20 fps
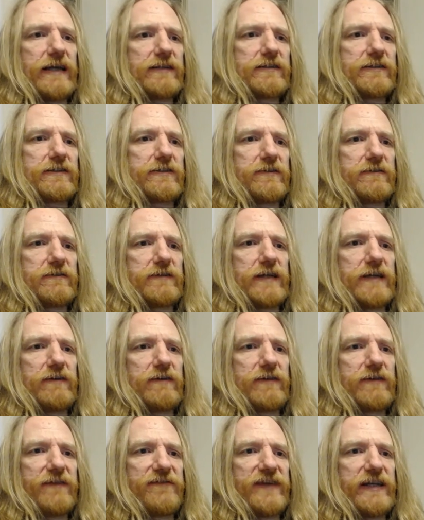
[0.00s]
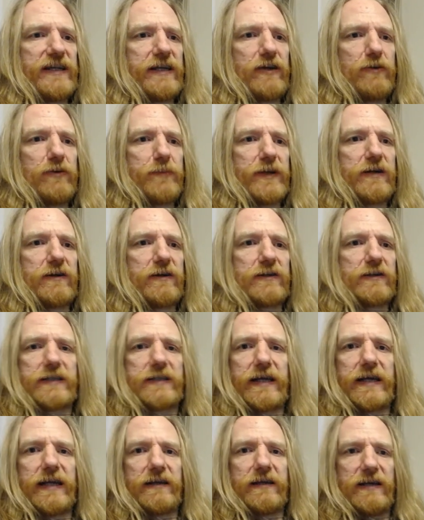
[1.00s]
took down the video because
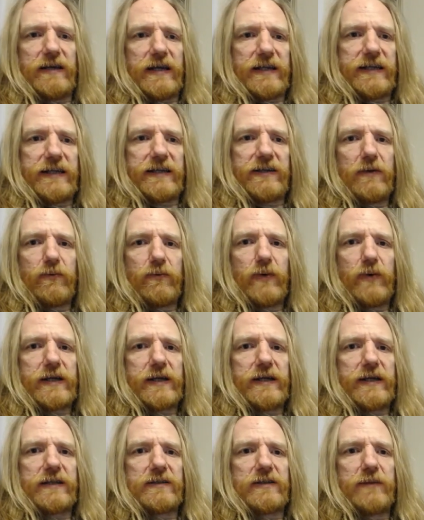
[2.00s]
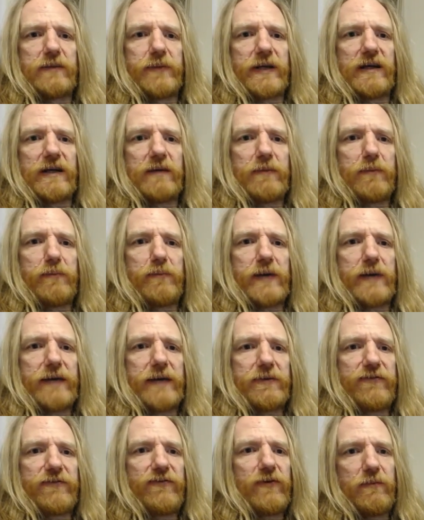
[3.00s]
they did not want it to become a
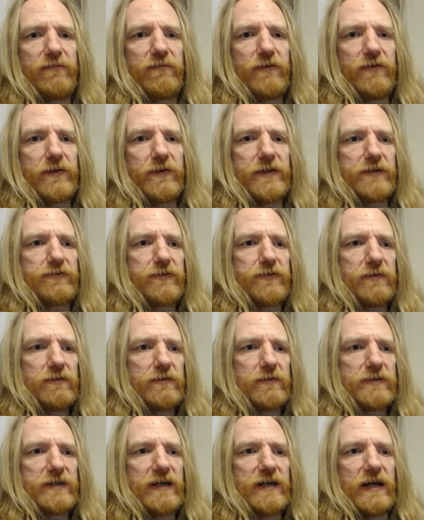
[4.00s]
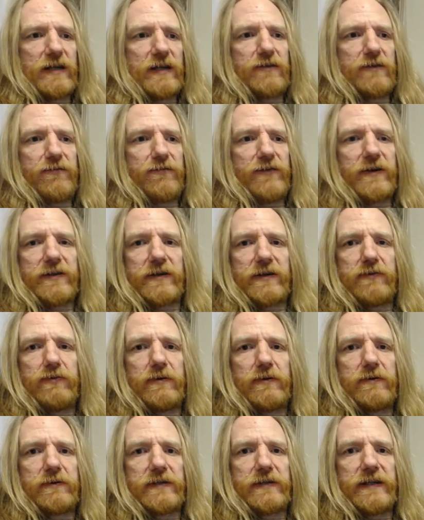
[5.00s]
platform for the trolls to further
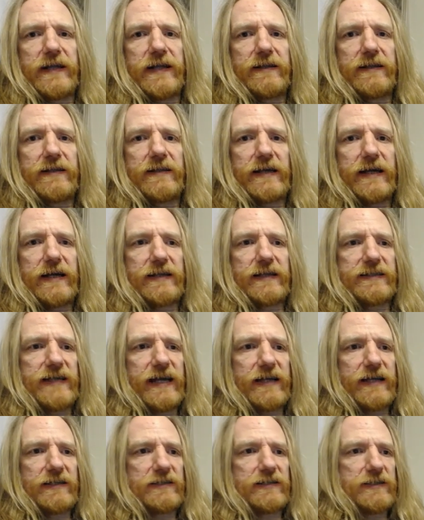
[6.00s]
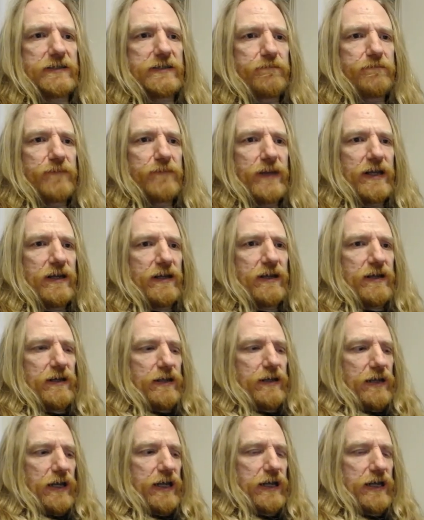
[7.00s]
coordinate their attacks.
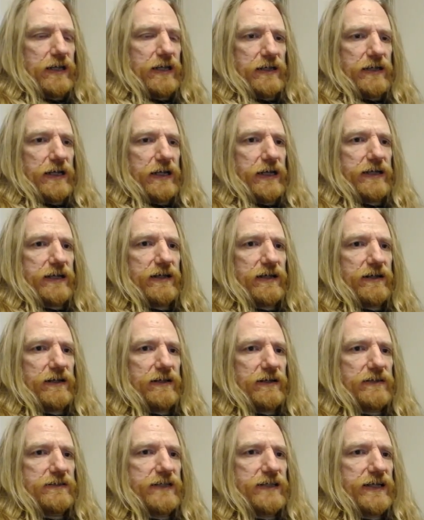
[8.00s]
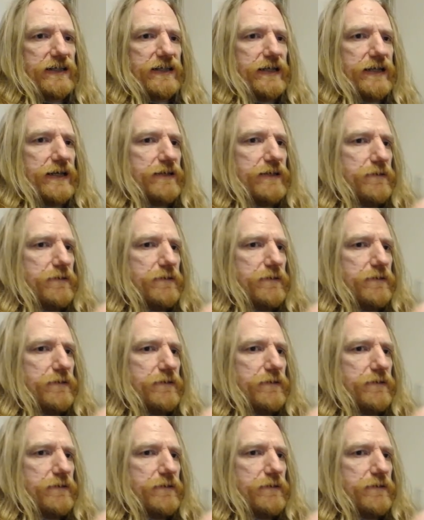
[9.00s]
And I can understand that.